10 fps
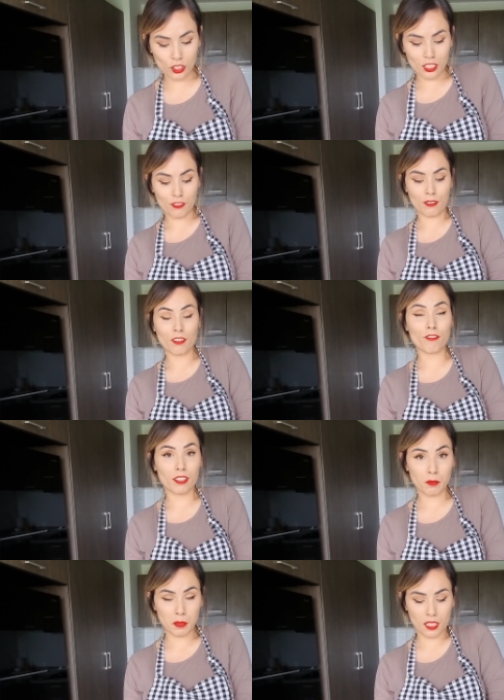She's from the
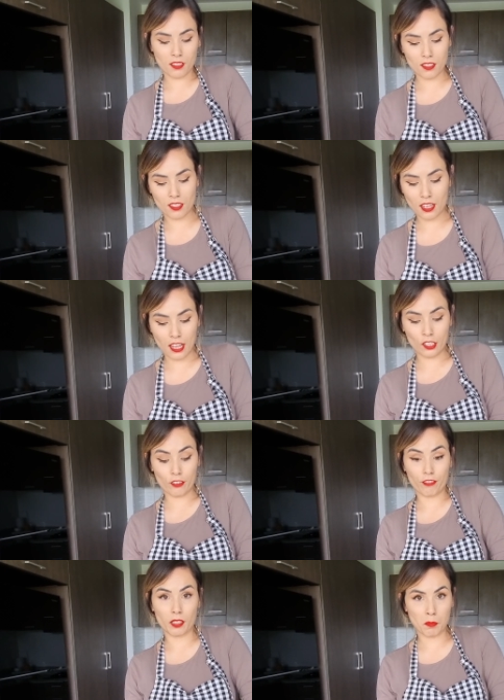Philippines and her
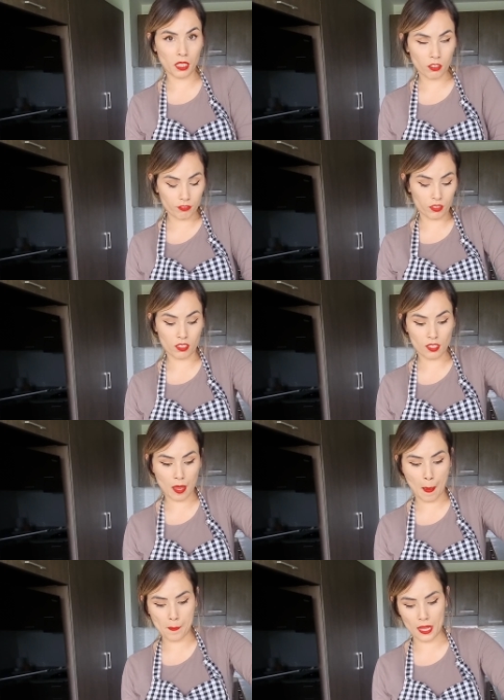Filipino food
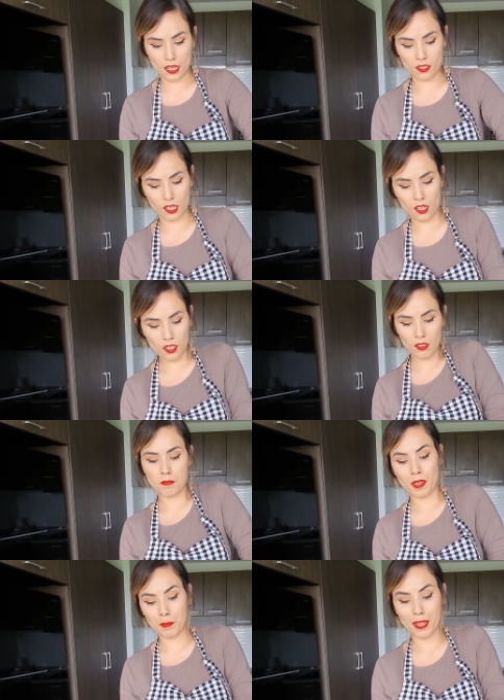is amazing.
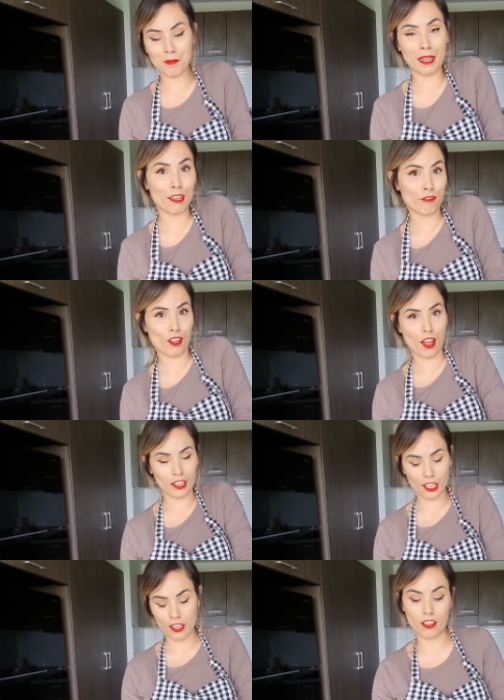Maybe I'll make a
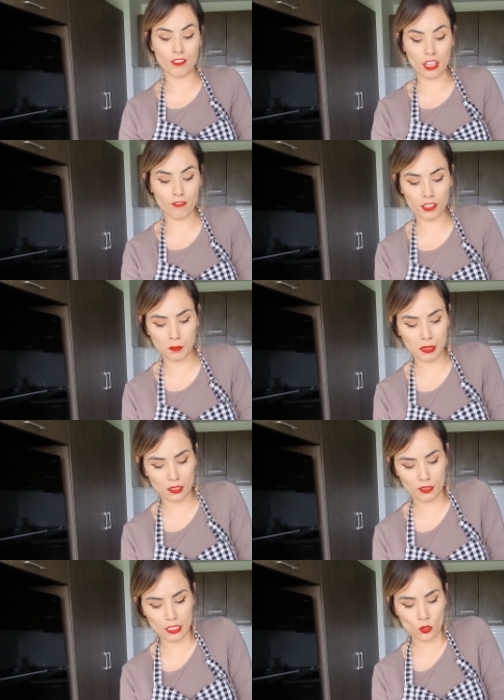vlog of a
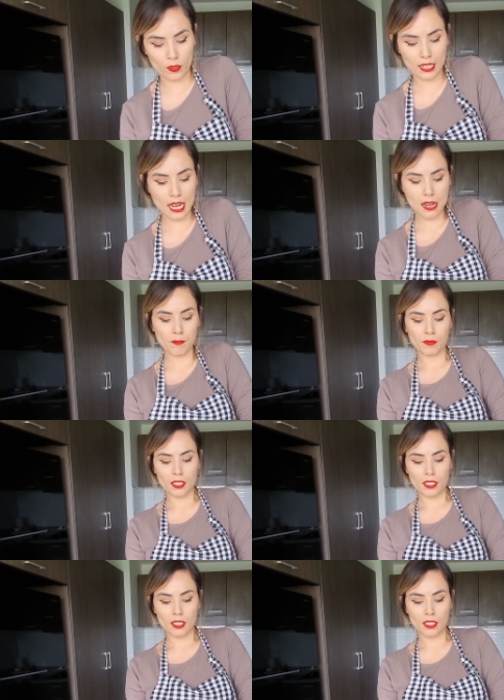Filipino dish one day.